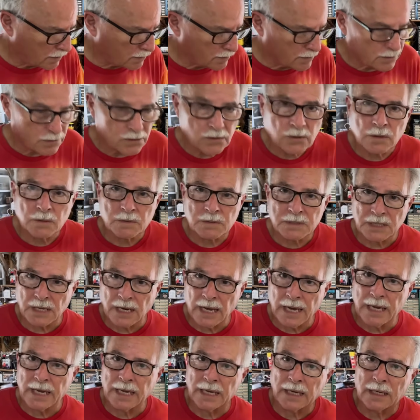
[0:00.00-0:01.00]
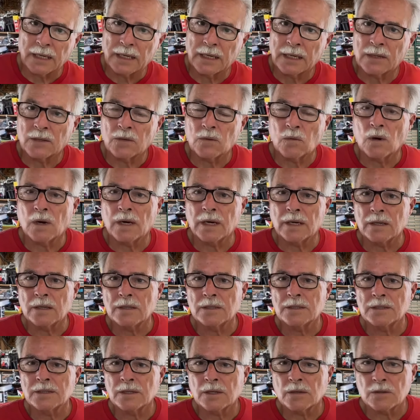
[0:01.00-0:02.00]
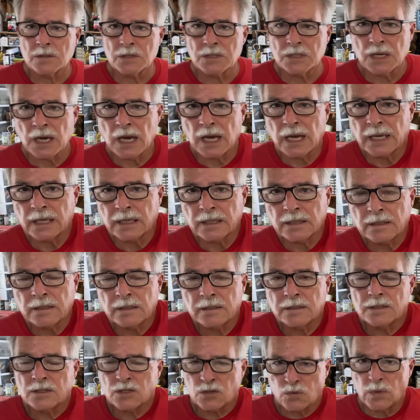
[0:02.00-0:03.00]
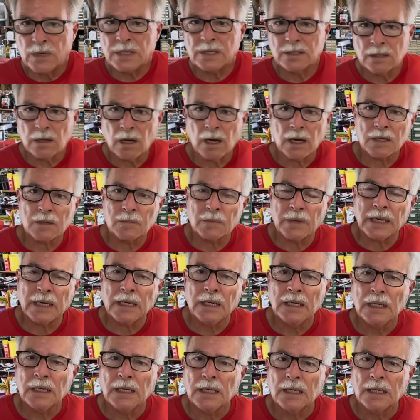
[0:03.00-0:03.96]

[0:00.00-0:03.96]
tulips that I had the wires. So John sweet talked me.